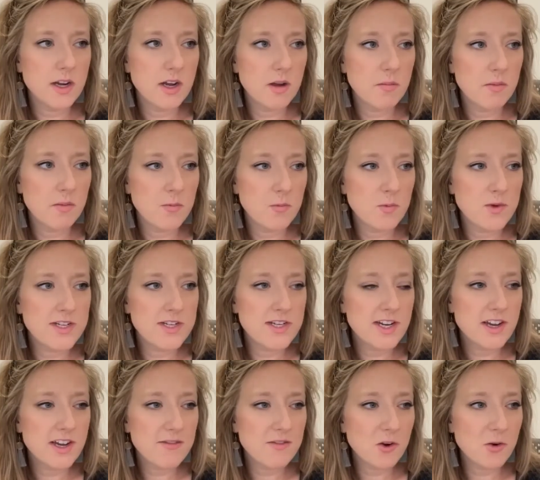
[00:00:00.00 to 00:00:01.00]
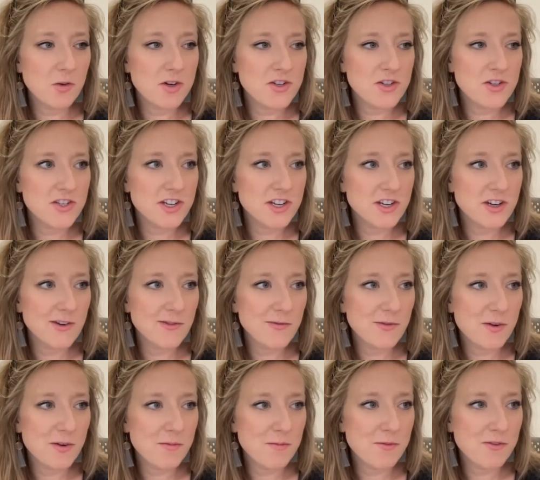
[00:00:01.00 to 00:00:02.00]
Um, and we did have a question
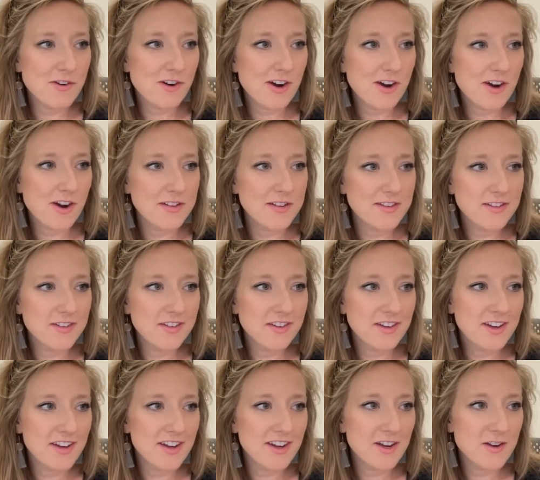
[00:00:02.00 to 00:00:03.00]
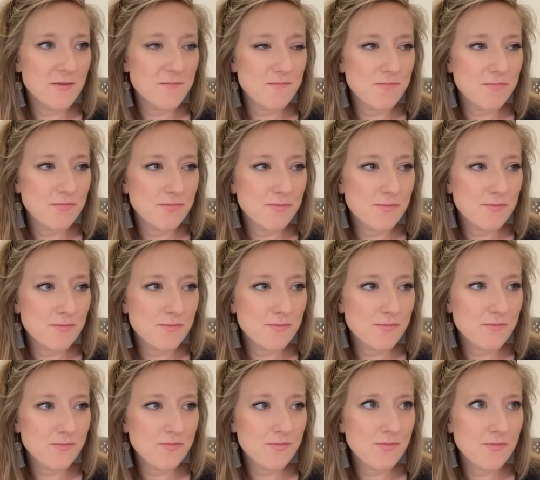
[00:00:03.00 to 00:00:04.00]
from Frost, um,
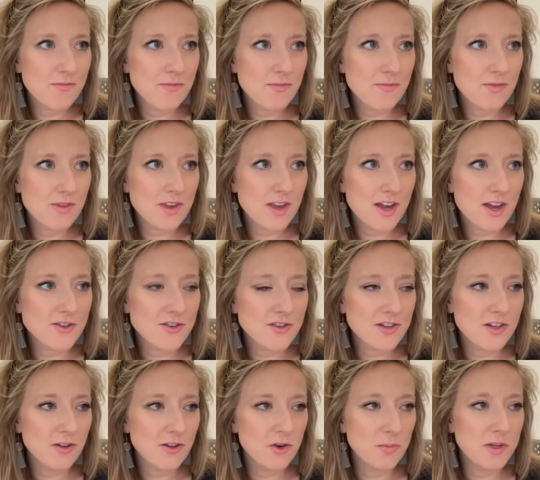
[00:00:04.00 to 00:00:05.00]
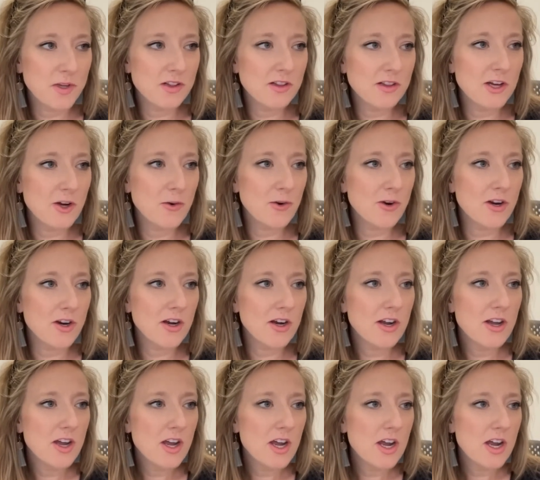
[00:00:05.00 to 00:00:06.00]
actually a little bit lower.
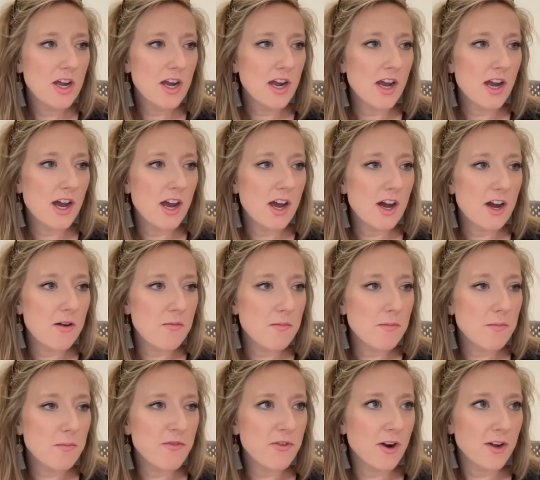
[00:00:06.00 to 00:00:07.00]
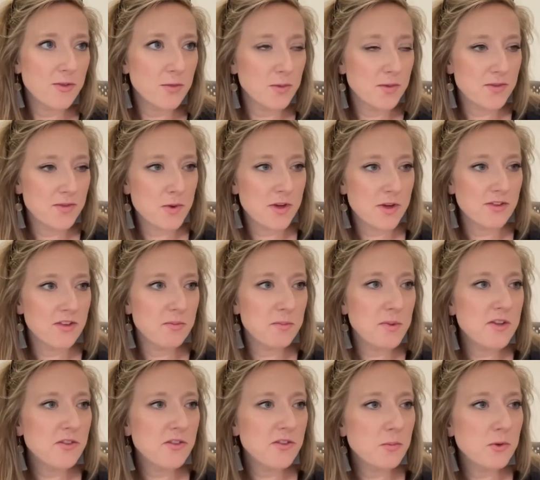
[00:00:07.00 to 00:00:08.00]
Um, Frost was the Bud Spencer